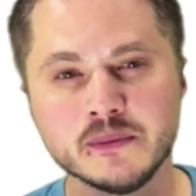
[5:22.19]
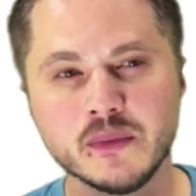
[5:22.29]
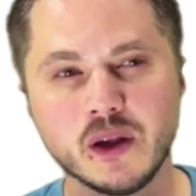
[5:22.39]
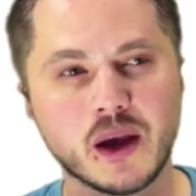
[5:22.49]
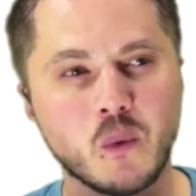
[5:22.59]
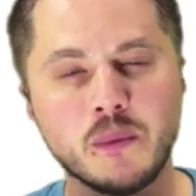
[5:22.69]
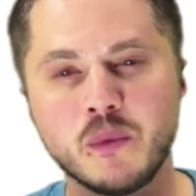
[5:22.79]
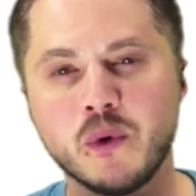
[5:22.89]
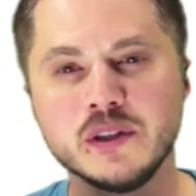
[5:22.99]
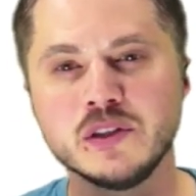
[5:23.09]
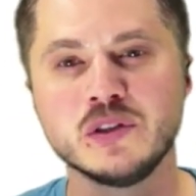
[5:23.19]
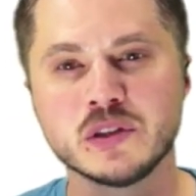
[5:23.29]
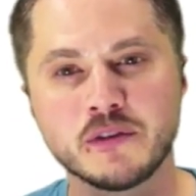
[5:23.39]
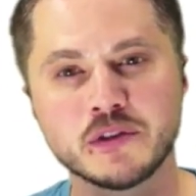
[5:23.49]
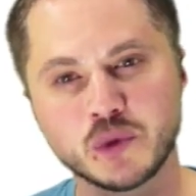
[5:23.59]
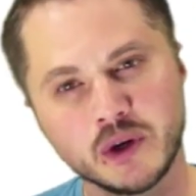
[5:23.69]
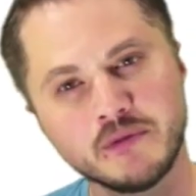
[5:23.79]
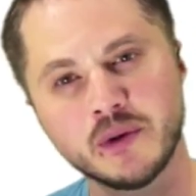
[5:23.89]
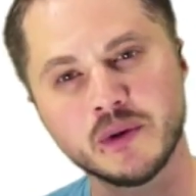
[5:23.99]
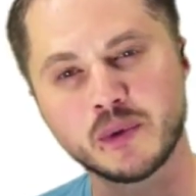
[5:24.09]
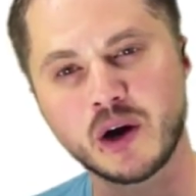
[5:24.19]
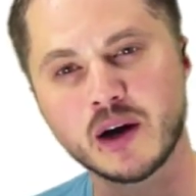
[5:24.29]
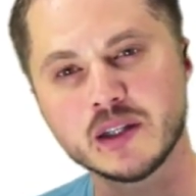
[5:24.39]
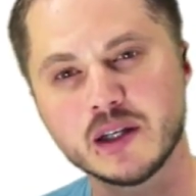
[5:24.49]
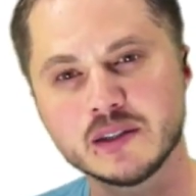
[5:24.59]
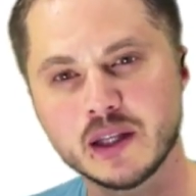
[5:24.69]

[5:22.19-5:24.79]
like, at what point did you discover ScreenFlow in the process?